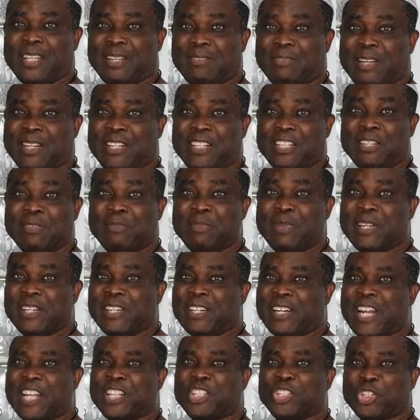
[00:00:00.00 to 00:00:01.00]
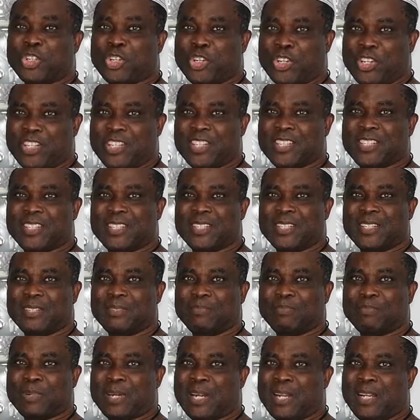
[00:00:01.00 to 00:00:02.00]
if I didn't make the right choice,
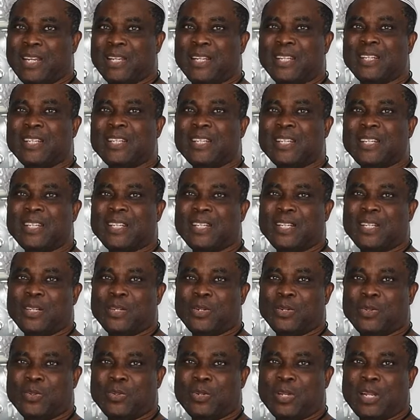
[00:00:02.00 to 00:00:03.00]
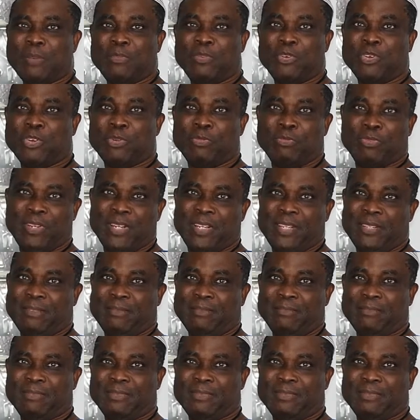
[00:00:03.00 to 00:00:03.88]
probably would have been rumbling,